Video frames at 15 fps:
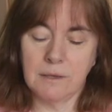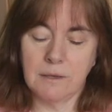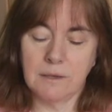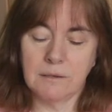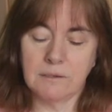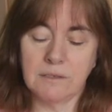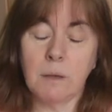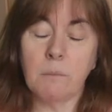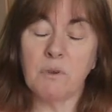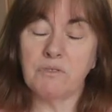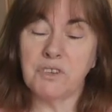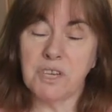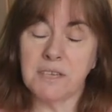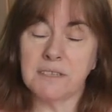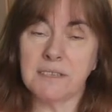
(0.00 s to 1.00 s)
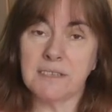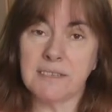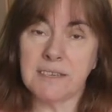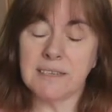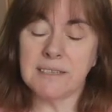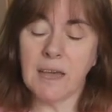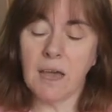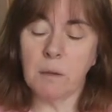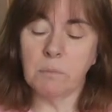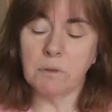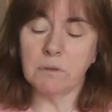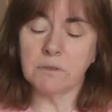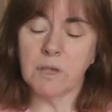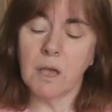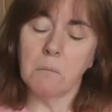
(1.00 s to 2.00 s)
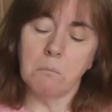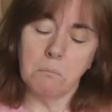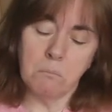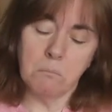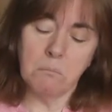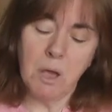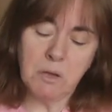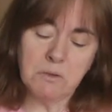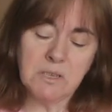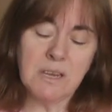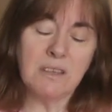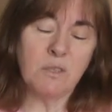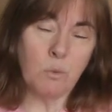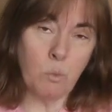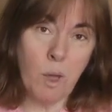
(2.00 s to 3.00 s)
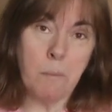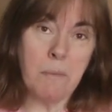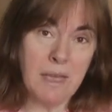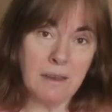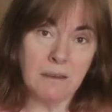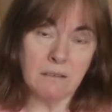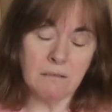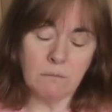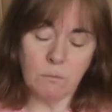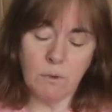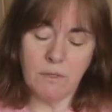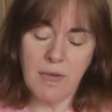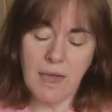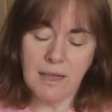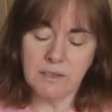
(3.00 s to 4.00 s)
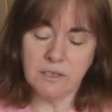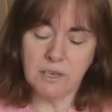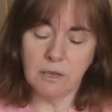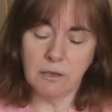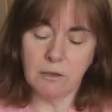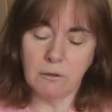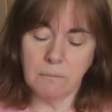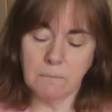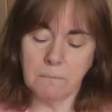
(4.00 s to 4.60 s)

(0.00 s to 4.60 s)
Some of Jesus' disciples, mostly the women, were there too.